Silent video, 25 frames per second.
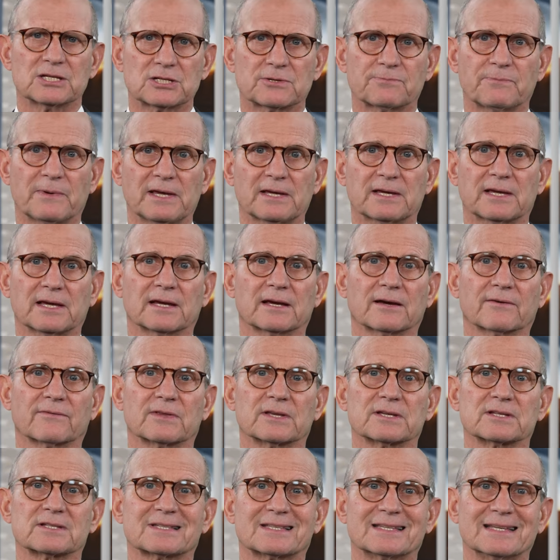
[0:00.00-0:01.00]
Speaking
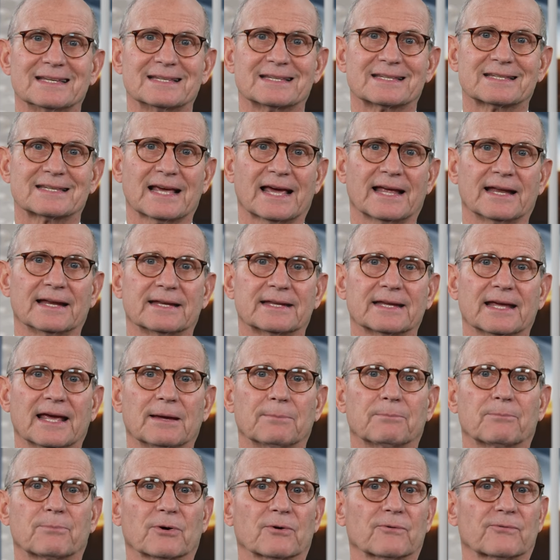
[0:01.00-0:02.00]
of this descent,
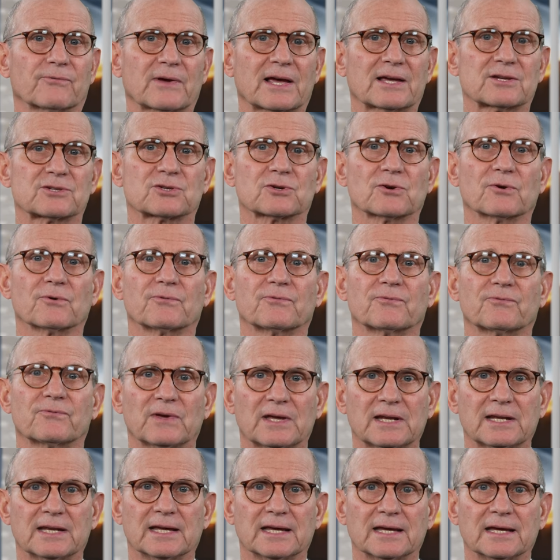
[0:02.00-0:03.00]
a professor
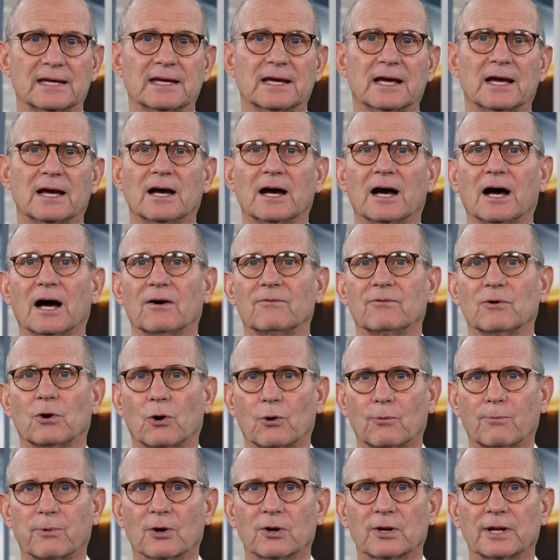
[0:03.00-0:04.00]
Finney of
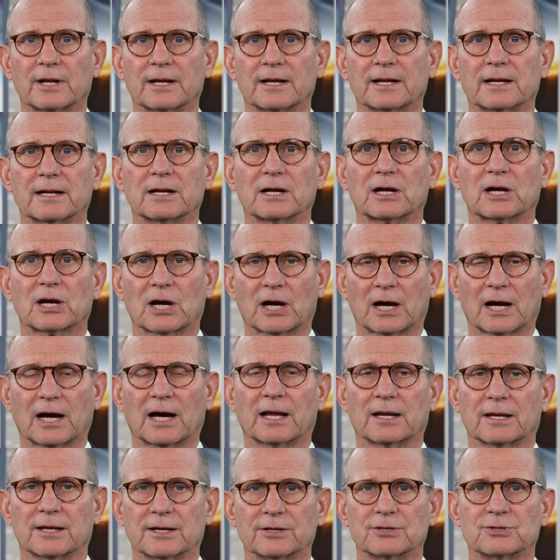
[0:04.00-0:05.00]
Oberlin
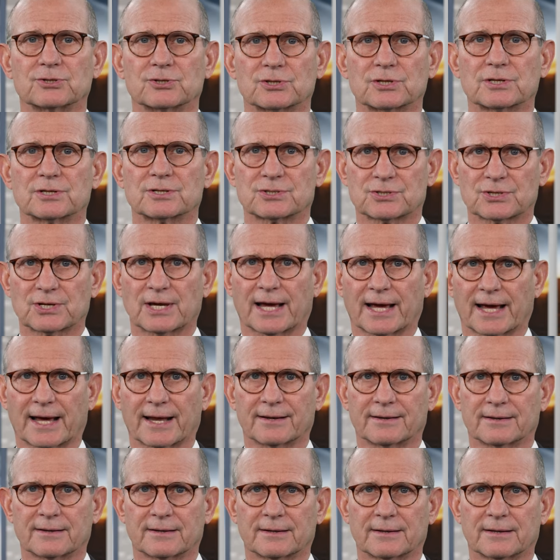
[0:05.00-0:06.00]
College
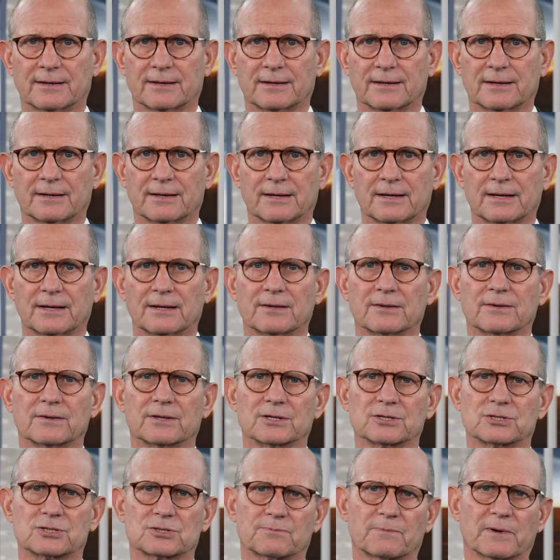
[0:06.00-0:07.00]
said,
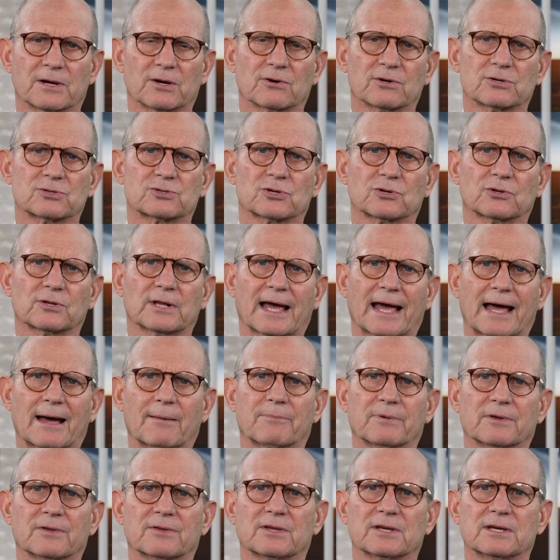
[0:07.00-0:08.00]
The spiritual
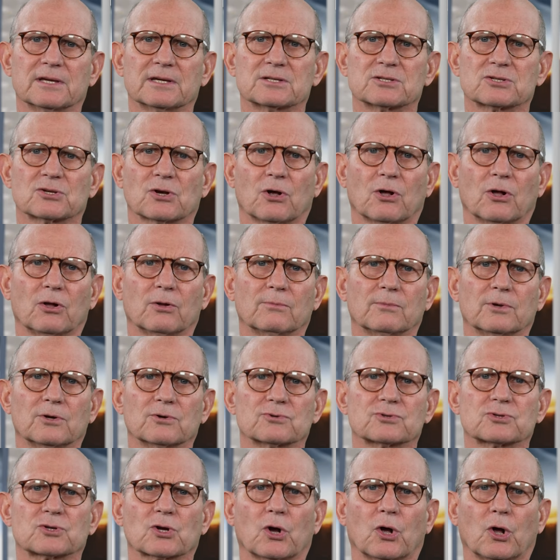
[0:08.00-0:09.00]
apathy is
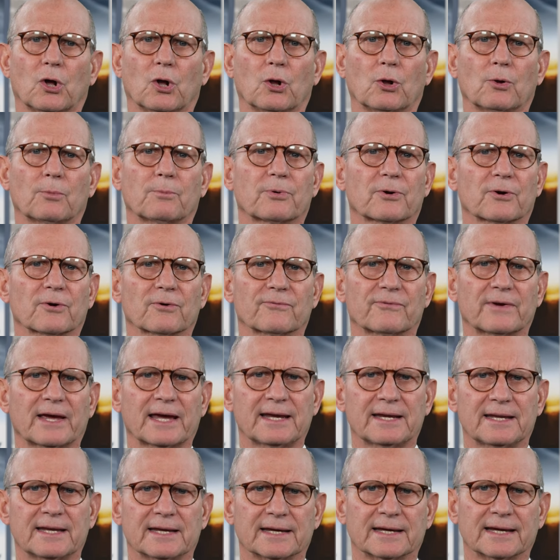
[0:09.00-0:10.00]
almost all
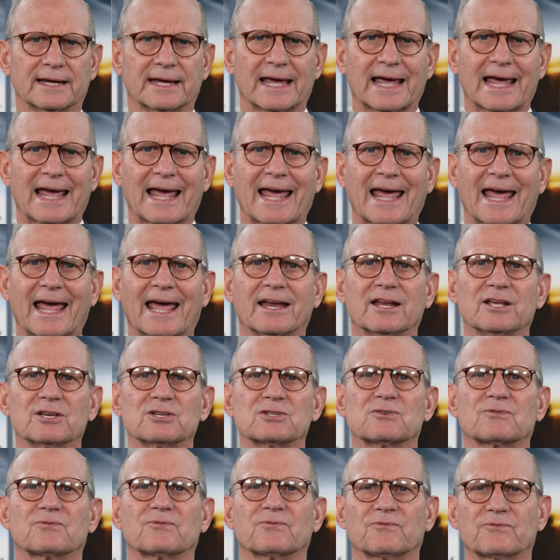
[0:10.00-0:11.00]
pervading and
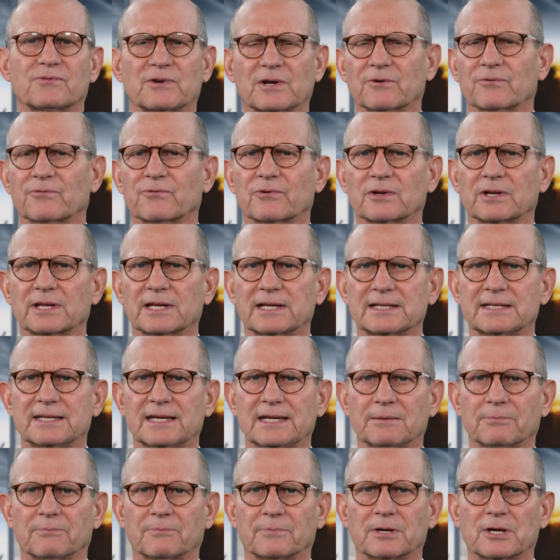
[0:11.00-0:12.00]
is fearfully
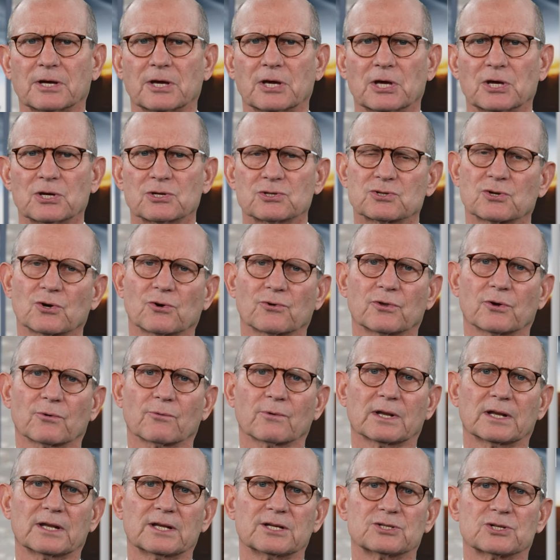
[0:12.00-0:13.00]
deep. So the
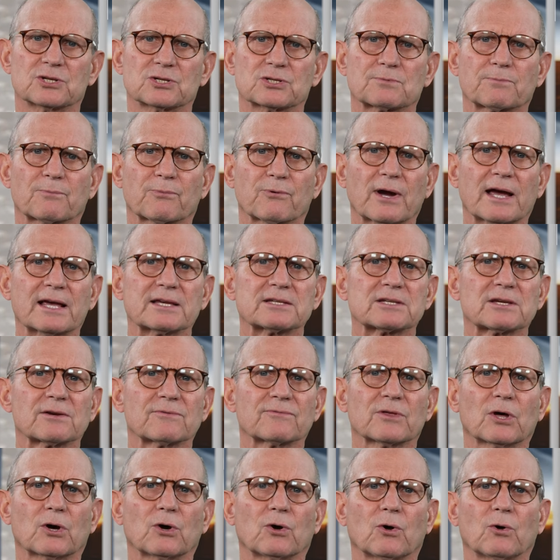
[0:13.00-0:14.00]
religious press
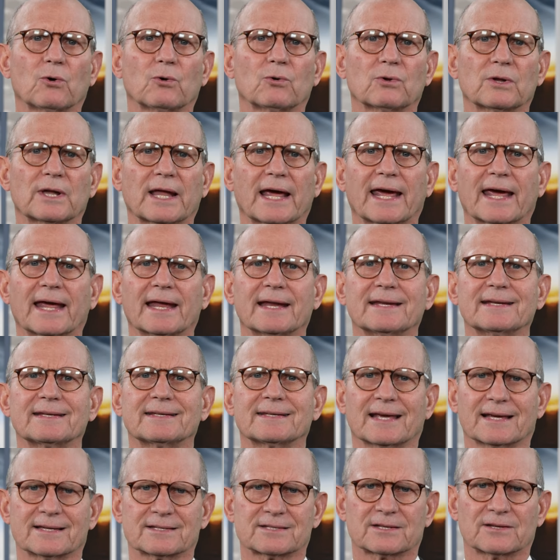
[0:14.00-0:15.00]
of the whole
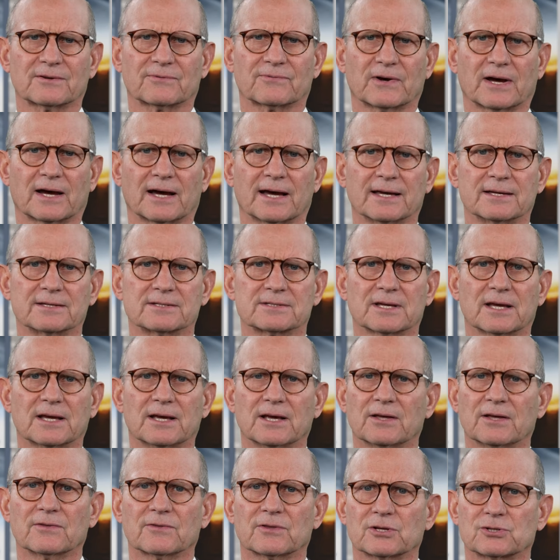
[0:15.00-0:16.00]
land testifies.
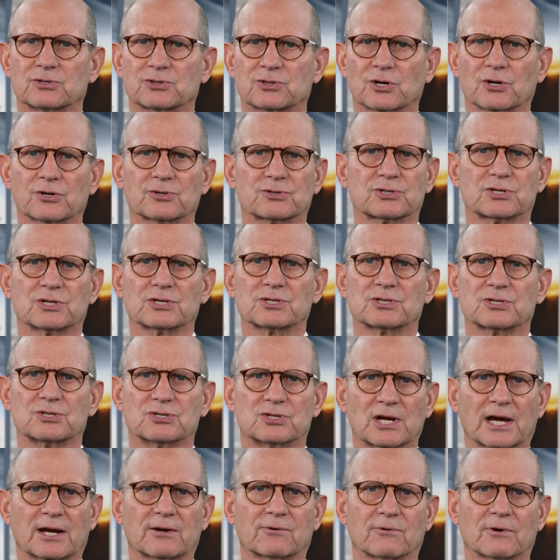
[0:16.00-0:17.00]
The churches
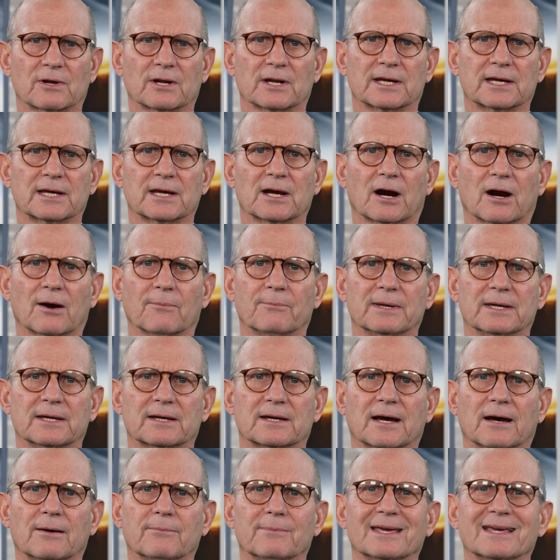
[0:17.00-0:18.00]
generally are
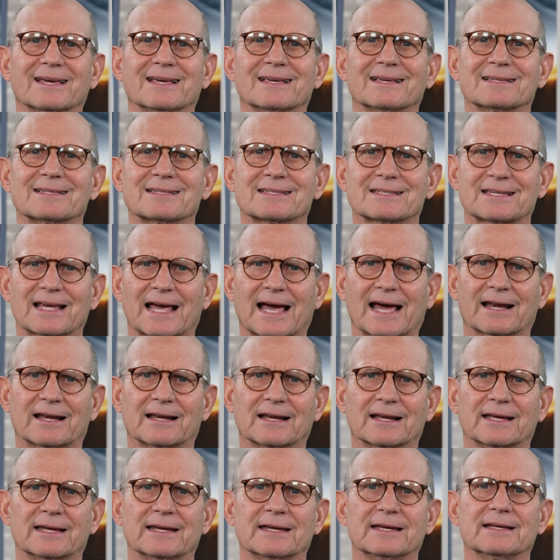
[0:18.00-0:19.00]
becoming
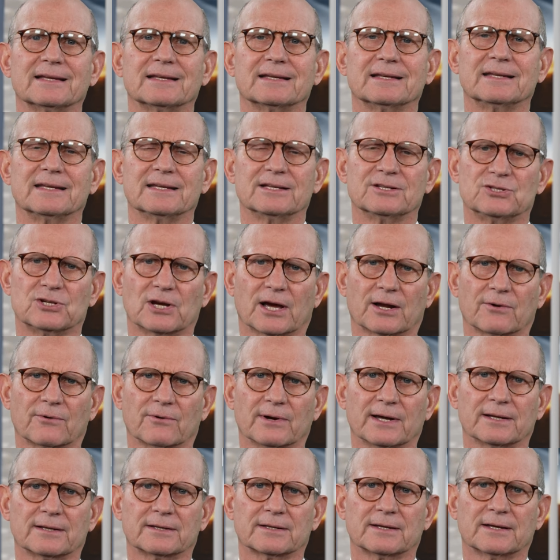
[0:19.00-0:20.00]
sadly
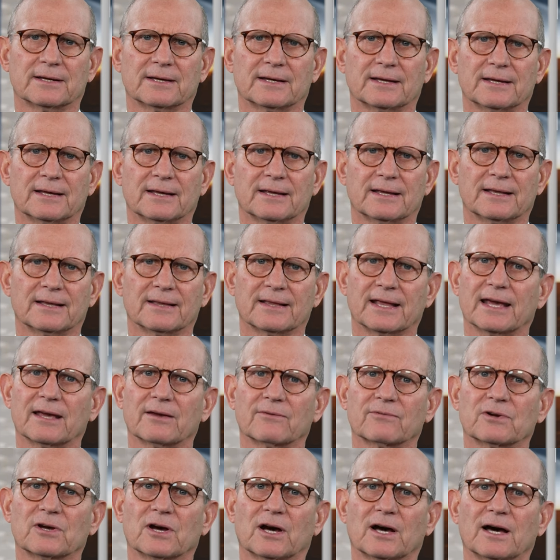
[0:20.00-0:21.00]
degenerate. They
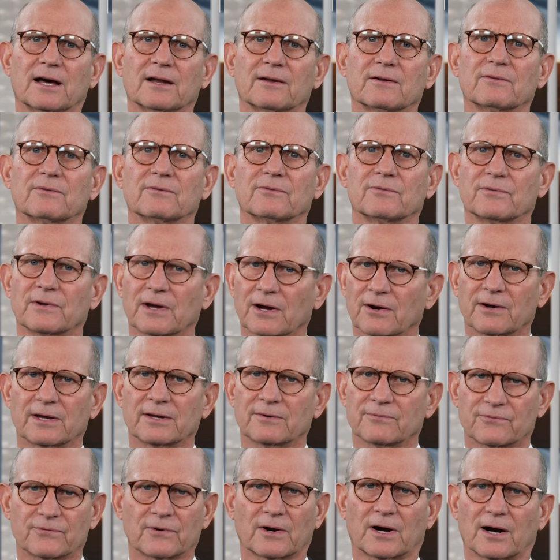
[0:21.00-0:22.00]
have gone
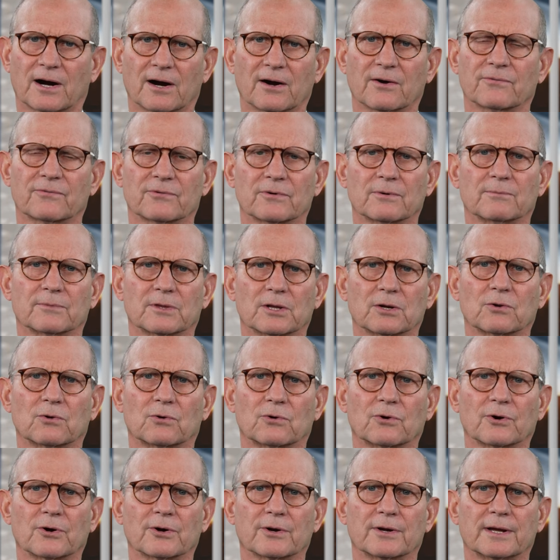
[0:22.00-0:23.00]
very far from the
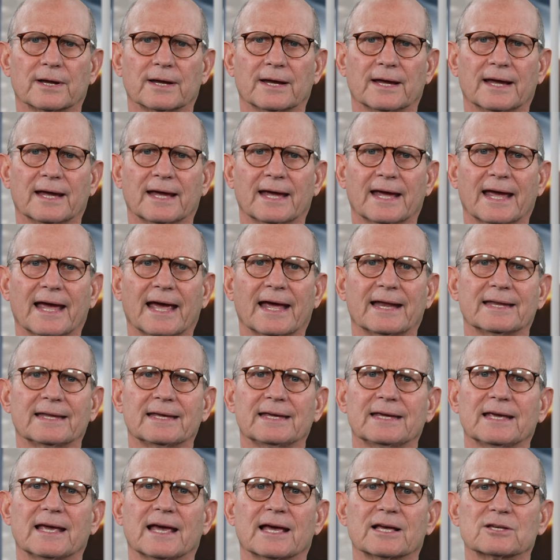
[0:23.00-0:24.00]
Lord, and
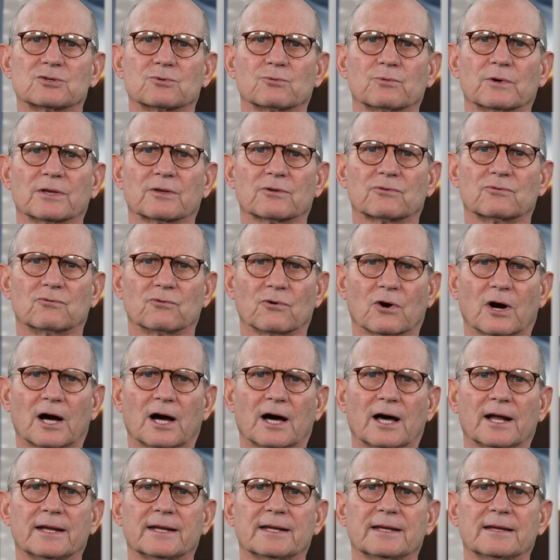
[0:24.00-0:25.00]
he has
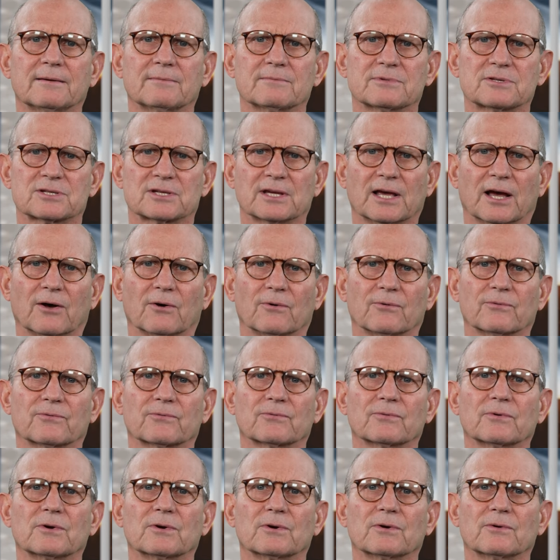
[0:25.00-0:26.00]
withdrawn
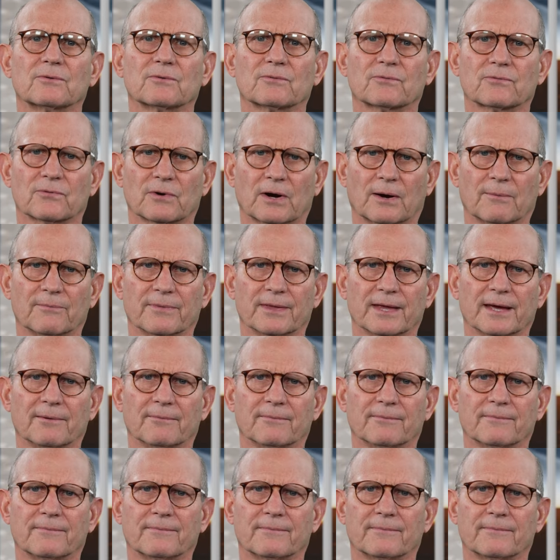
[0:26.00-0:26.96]
himself from them.